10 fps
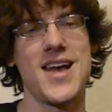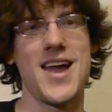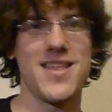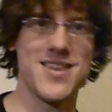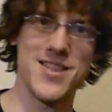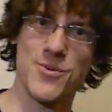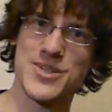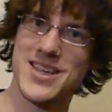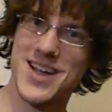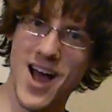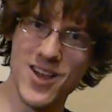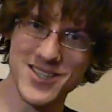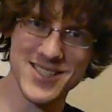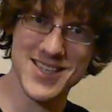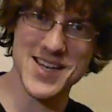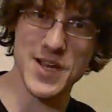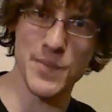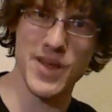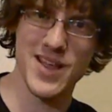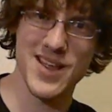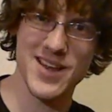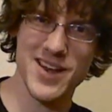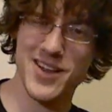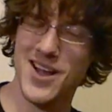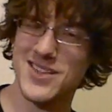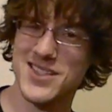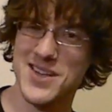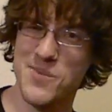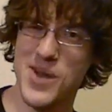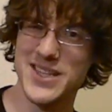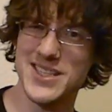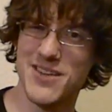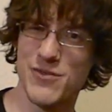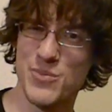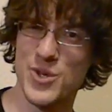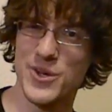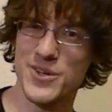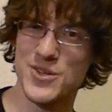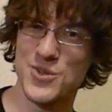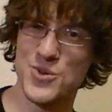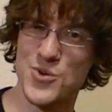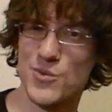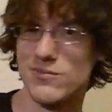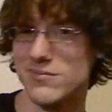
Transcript: And then there was the Coliseum. Now, the Coliseum might sound familiar to